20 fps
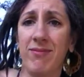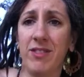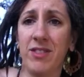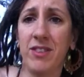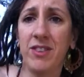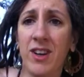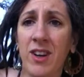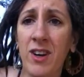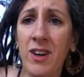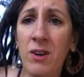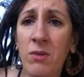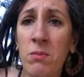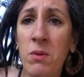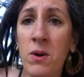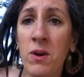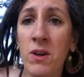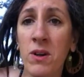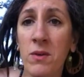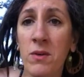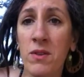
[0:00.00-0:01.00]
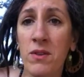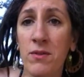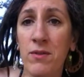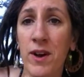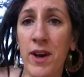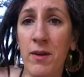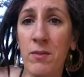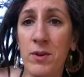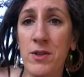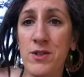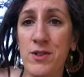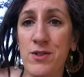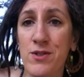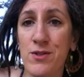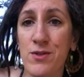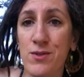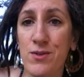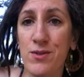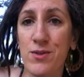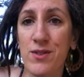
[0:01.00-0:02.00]
Start your morning with a vibrant
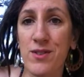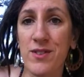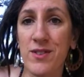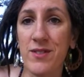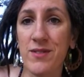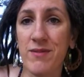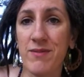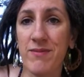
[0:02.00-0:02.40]
juice.